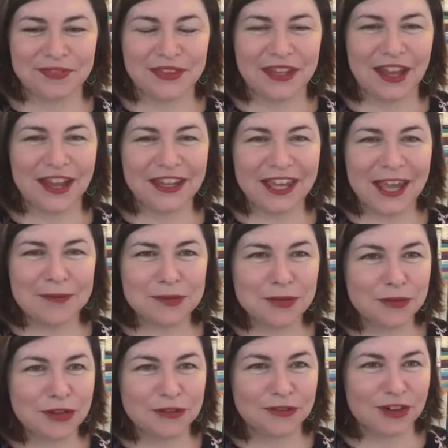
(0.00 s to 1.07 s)
I kept
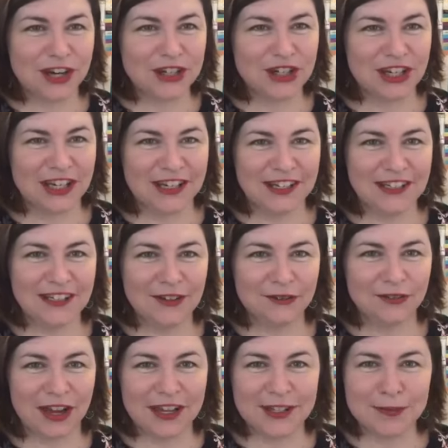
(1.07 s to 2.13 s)
refreshing
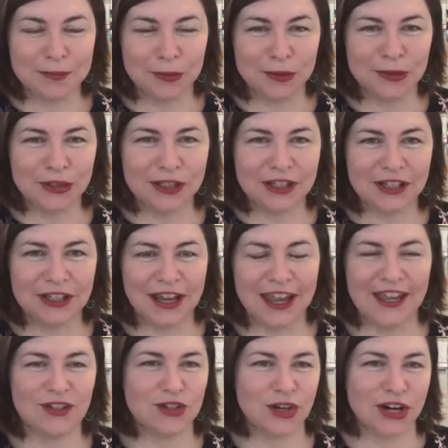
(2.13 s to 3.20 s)
Facebook
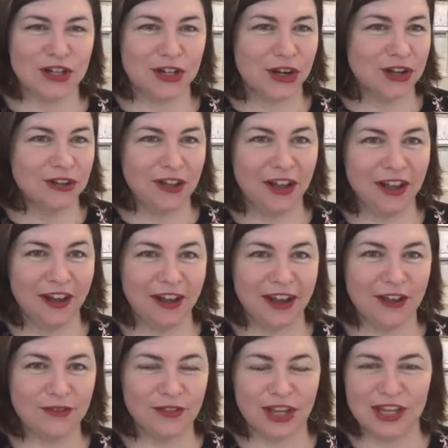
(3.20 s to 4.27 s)
and trying to go
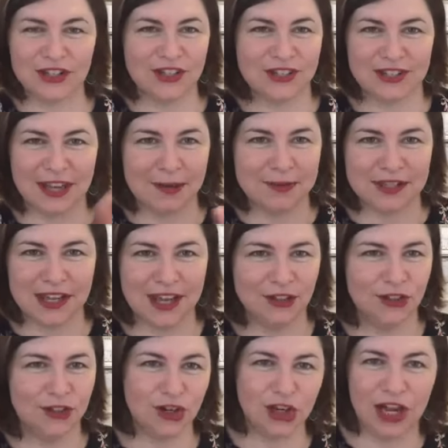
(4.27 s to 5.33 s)
live, and it just kept
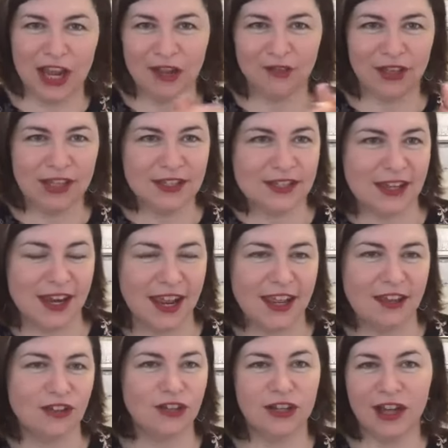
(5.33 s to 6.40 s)
saying, you don't have
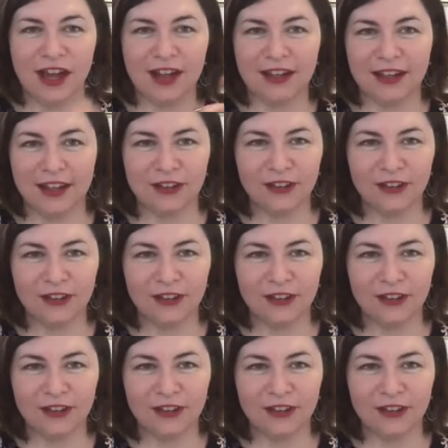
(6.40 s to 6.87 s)
internet, you can't get